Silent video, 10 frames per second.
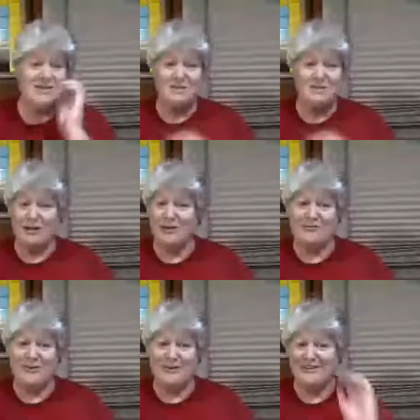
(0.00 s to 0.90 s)
to be a lot
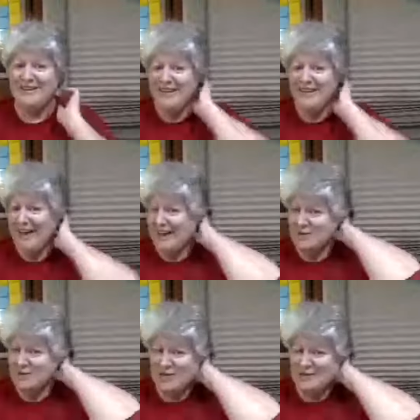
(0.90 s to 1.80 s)
of fun,
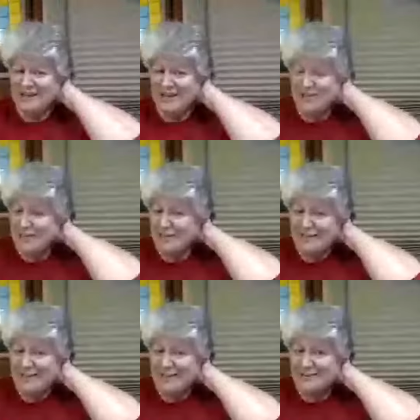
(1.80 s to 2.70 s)
and train
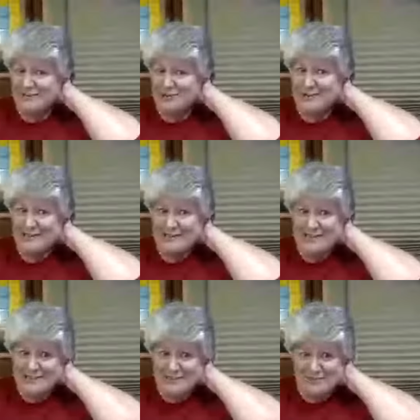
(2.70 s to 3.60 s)
the
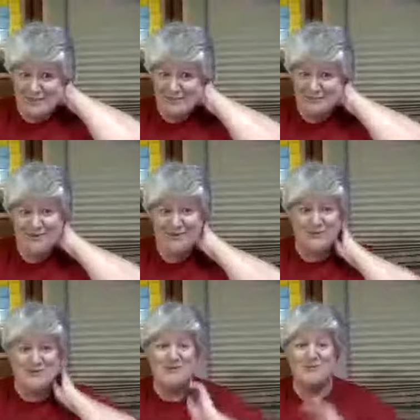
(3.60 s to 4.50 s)
leaders of the mastermind
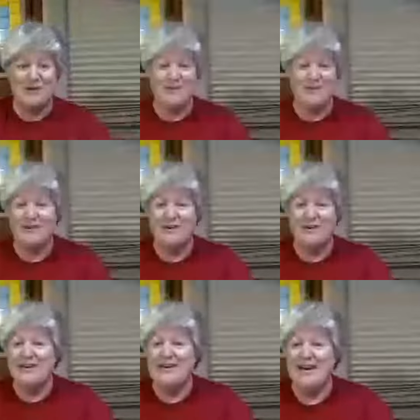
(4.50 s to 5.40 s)
groups as well. So
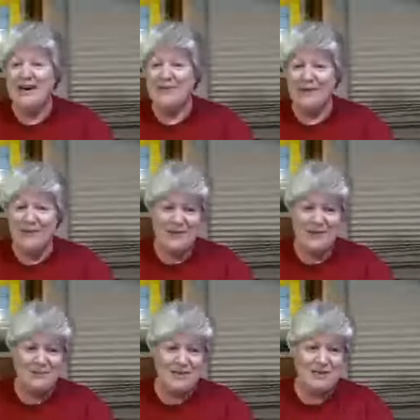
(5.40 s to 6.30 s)
I'm going to have
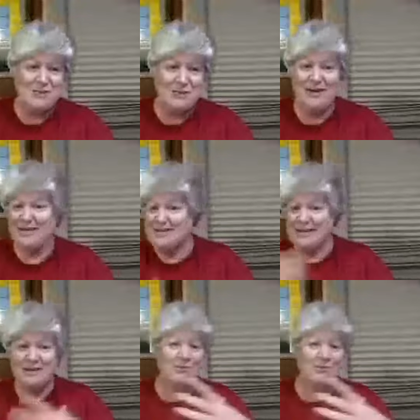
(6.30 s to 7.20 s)
another meeting to work out
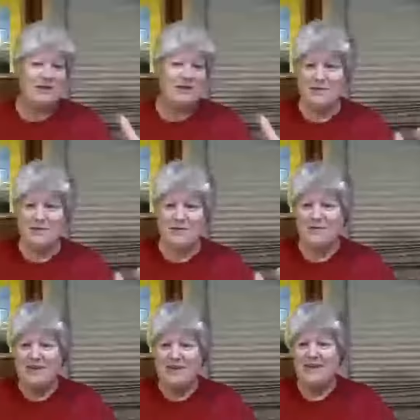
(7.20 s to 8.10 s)
exactly what we're going to be doing
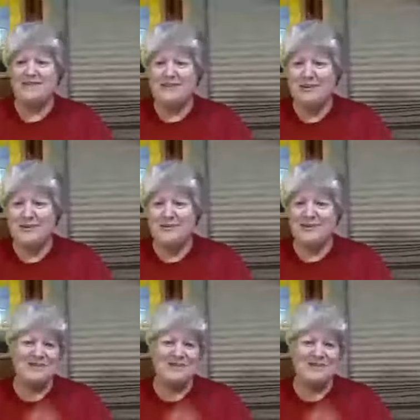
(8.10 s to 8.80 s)
with that. So it's